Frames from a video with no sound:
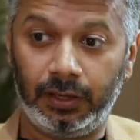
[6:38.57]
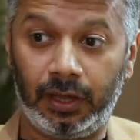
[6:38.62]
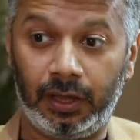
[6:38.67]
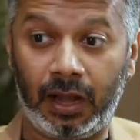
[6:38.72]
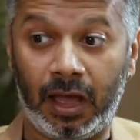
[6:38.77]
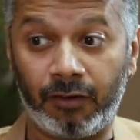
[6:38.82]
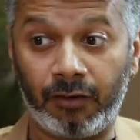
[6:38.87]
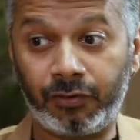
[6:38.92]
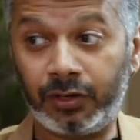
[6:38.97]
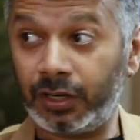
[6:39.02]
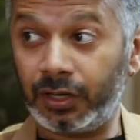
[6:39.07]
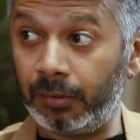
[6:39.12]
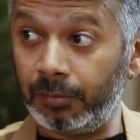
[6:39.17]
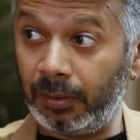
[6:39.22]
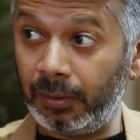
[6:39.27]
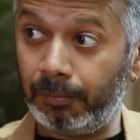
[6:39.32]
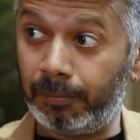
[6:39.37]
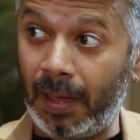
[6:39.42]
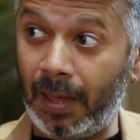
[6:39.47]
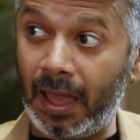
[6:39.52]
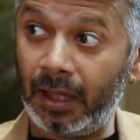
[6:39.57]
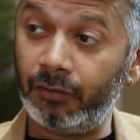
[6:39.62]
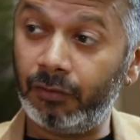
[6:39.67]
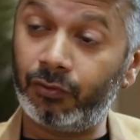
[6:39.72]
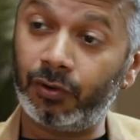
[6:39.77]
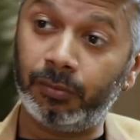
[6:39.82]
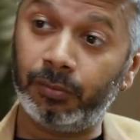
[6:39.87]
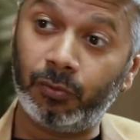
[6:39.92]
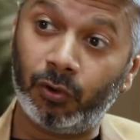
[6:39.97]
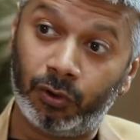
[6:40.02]
And after coming back
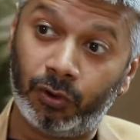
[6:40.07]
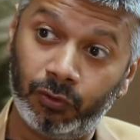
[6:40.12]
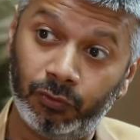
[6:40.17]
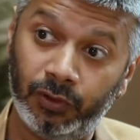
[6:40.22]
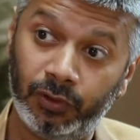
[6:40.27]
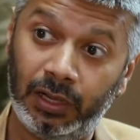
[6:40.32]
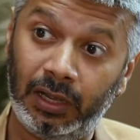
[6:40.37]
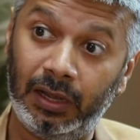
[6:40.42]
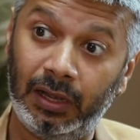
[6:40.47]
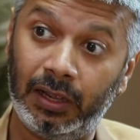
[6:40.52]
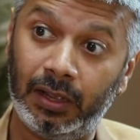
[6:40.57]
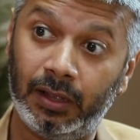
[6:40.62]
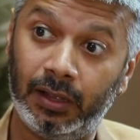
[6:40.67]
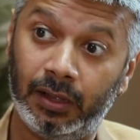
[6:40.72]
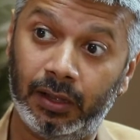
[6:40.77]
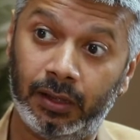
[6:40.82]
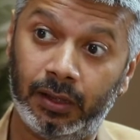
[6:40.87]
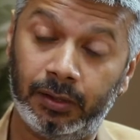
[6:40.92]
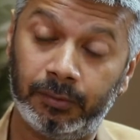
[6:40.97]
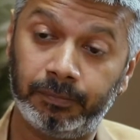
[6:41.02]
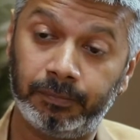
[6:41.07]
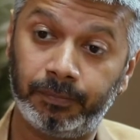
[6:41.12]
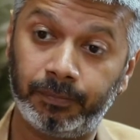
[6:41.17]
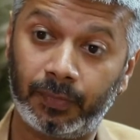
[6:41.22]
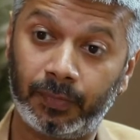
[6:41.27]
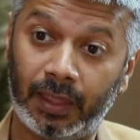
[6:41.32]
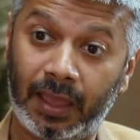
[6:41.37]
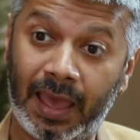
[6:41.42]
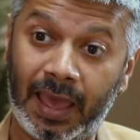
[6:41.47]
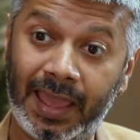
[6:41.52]
from Auroville, uh,
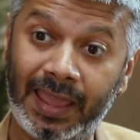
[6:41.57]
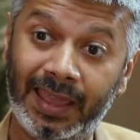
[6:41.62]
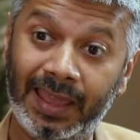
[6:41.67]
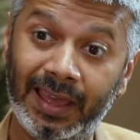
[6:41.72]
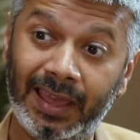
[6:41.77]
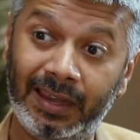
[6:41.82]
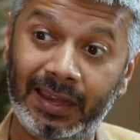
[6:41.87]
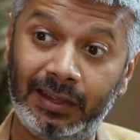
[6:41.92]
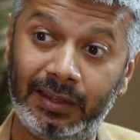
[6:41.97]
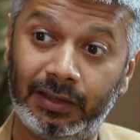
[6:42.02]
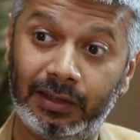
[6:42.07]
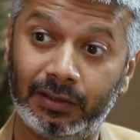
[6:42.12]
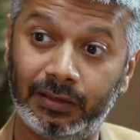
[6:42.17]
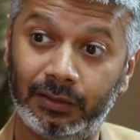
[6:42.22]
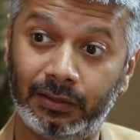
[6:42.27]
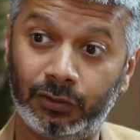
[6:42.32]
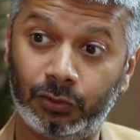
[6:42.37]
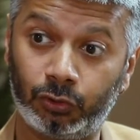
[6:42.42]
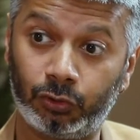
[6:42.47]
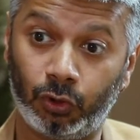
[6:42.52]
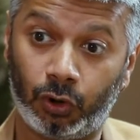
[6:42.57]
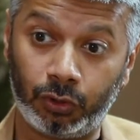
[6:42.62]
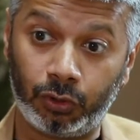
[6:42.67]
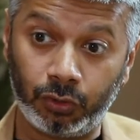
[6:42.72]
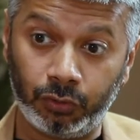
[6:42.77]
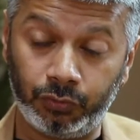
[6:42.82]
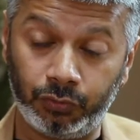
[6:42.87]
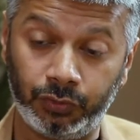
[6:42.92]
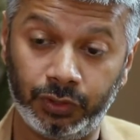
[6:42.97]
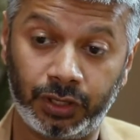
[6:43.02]
I had
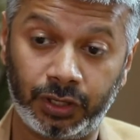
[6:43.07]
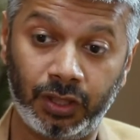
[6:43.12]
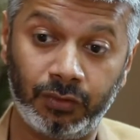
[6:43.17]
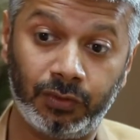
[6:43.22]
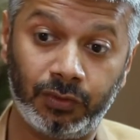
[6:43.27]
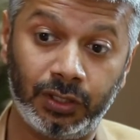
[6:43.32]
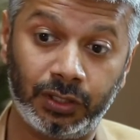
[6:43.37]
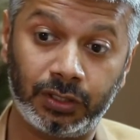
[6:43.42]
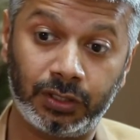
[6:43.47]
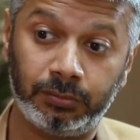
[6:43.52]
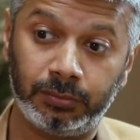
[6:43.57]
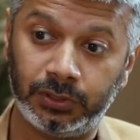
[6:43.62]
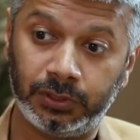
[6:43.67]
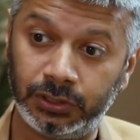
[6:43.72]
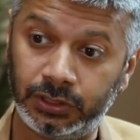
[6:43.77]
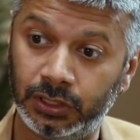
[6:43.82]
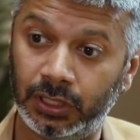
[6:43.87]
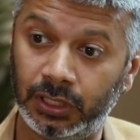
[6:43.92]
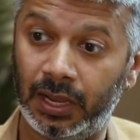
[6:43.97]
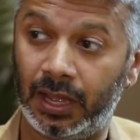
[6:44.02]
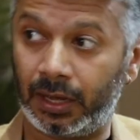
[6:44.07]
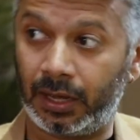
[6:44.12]
thought of working with a commercial